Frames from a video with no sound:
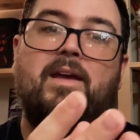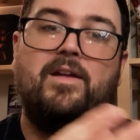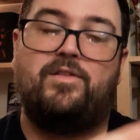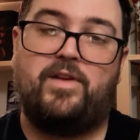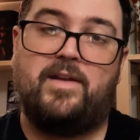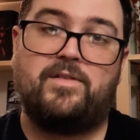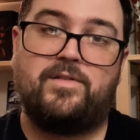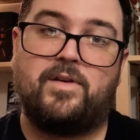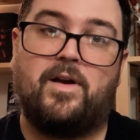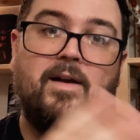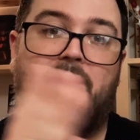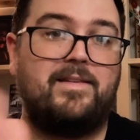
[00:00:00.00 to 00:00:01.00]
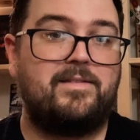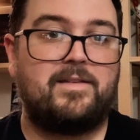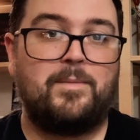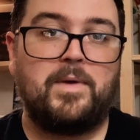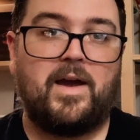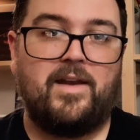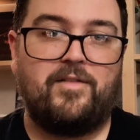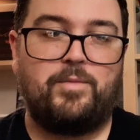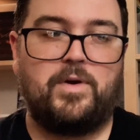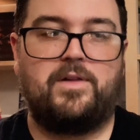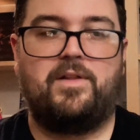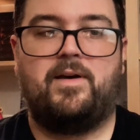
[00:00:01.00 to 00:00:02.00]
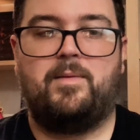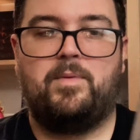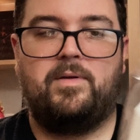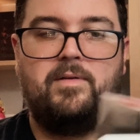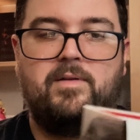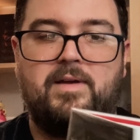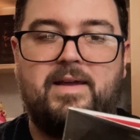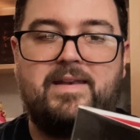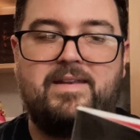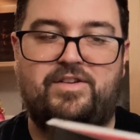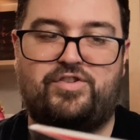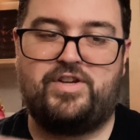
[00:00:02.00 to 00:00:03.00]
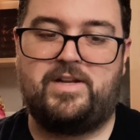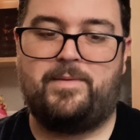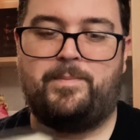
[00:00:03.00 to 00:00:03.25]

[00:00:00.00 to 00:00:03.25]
chances are it's some kind of book club edition,